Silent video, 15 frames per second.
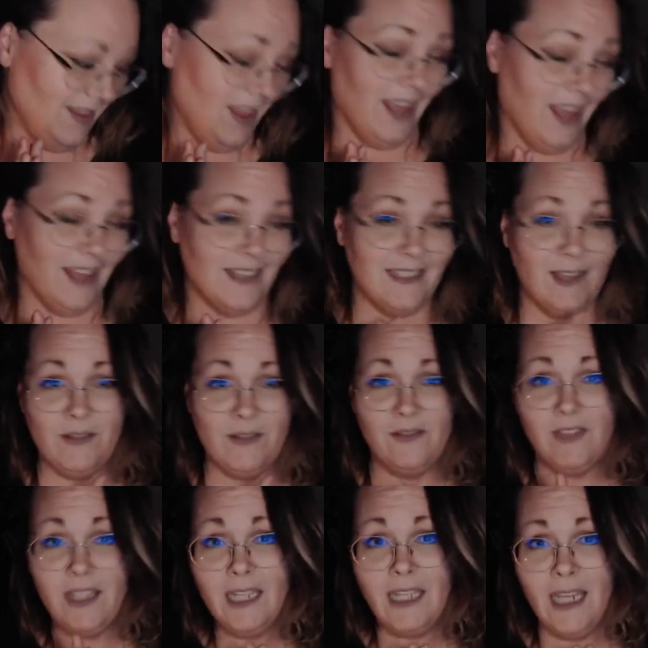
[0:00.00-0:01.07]
because I was
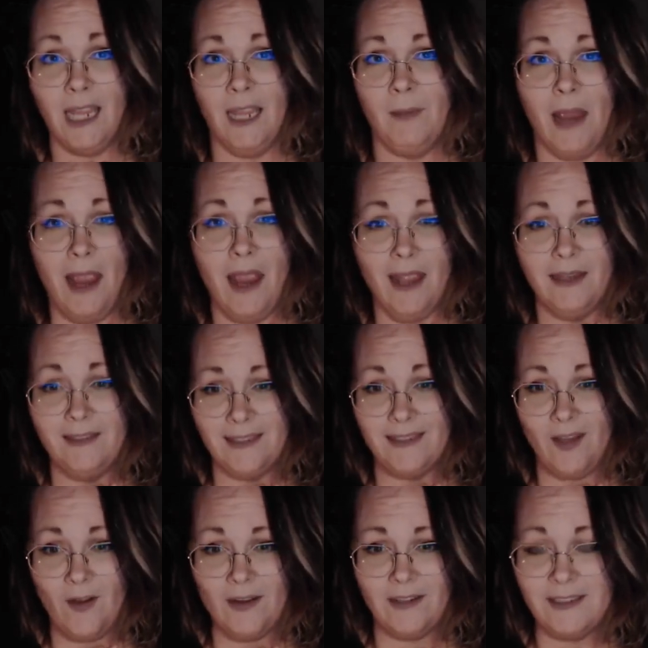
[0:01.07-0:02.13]
feeling it, man. It's
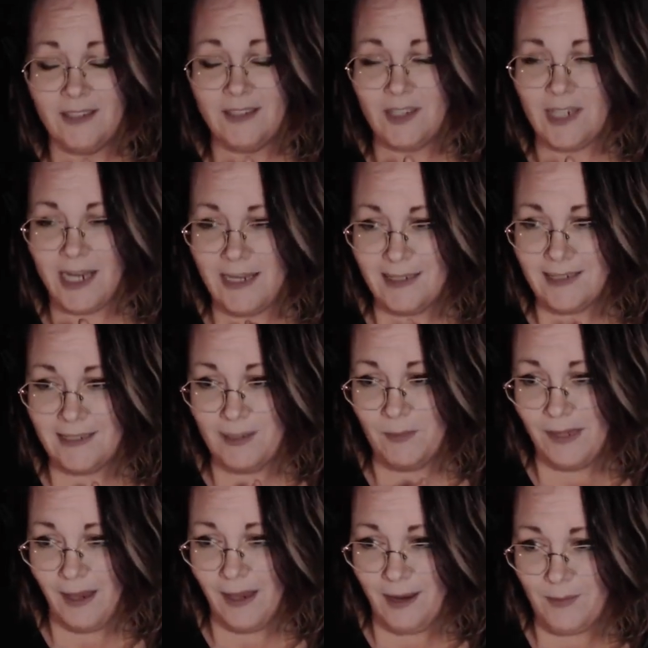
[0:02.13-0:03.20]
hard to chant
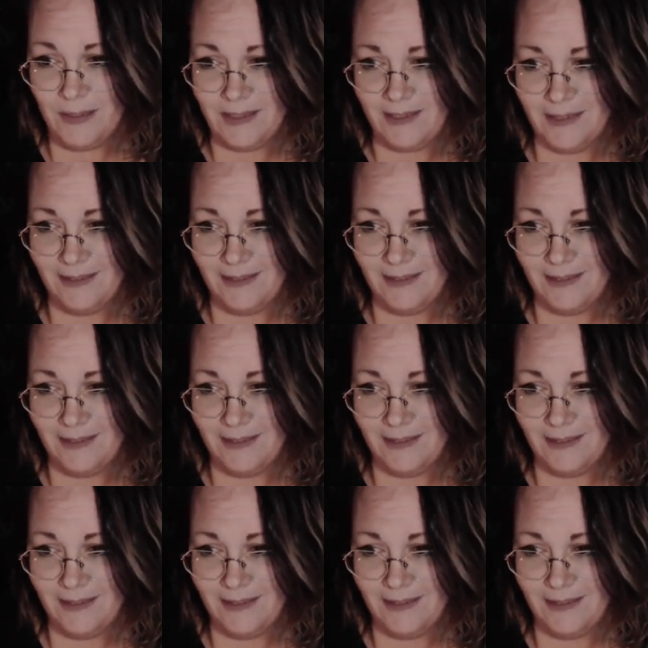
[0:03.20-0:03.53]
sometimes.